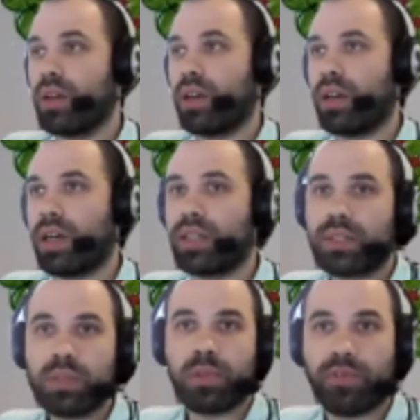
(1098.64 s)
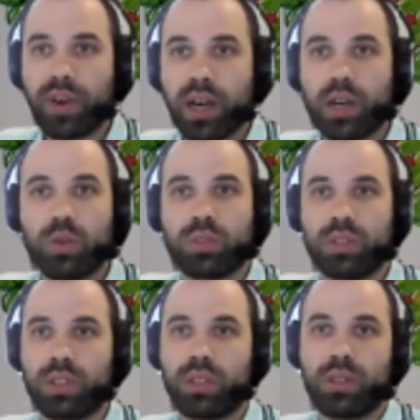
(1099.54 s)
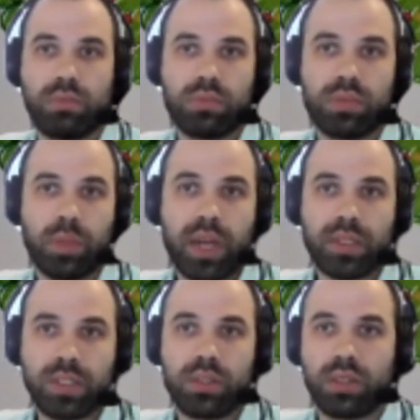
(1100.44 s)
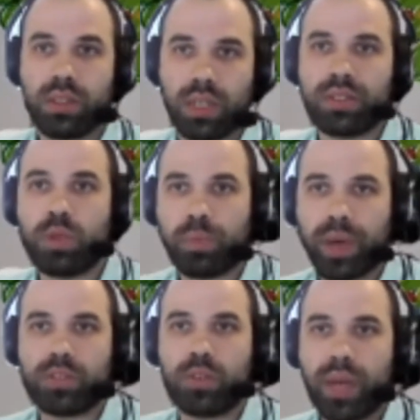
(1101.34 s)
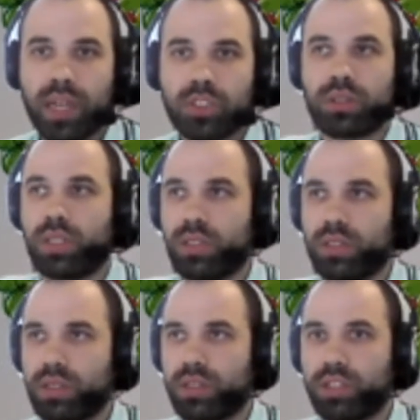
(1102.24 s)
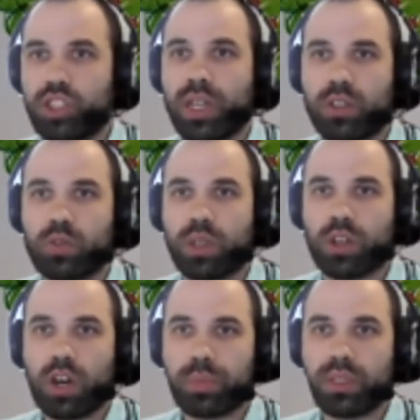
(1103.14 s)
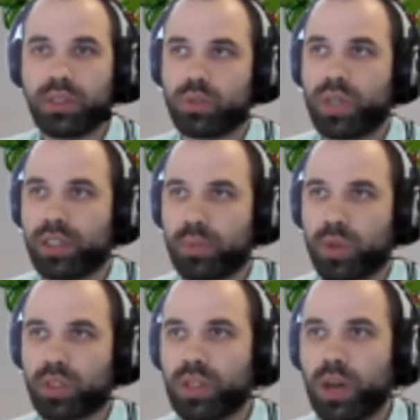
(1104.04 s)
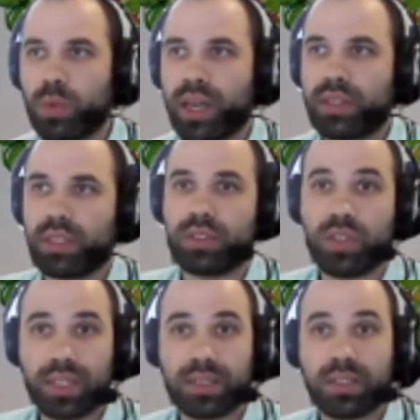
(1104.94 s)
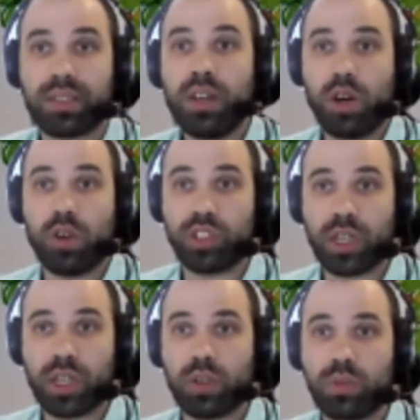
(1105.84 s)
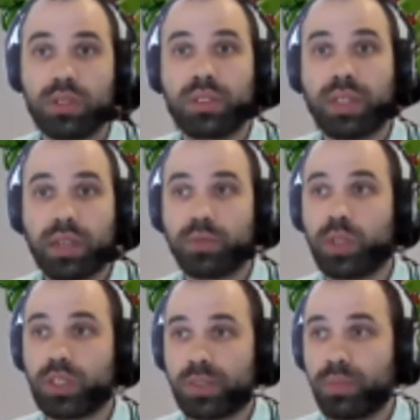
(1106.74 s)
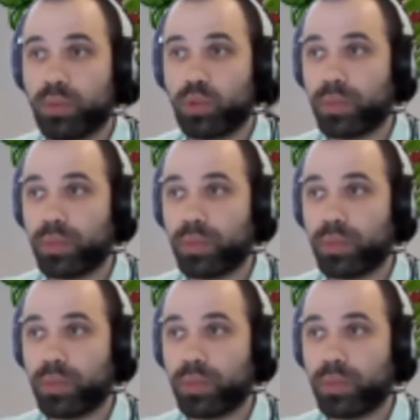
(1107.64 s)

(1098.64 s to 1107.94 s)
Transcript: until we found the pattern, until the pattern matched the shellcode we copied into edit box. So now we had the address of our shellcode in the target process memory.